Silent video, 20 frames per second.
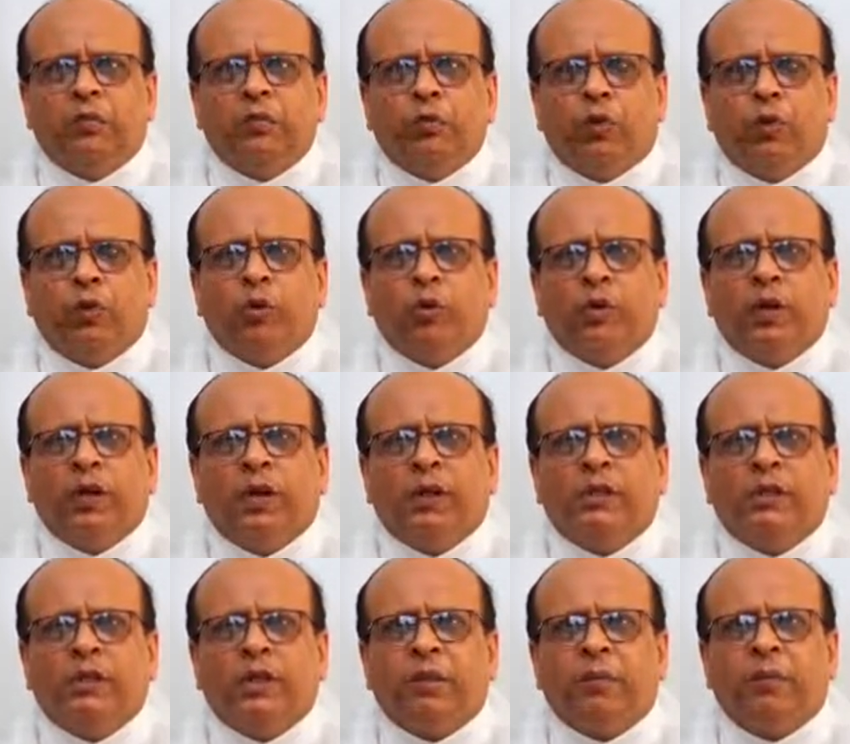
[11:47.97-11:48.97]
So it
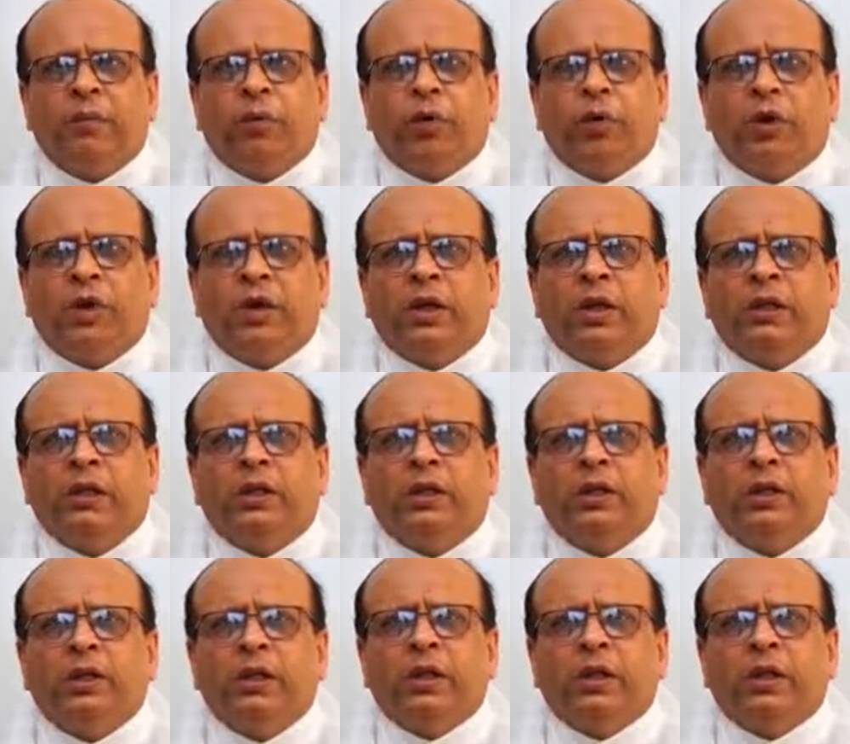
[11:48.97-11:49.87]
is important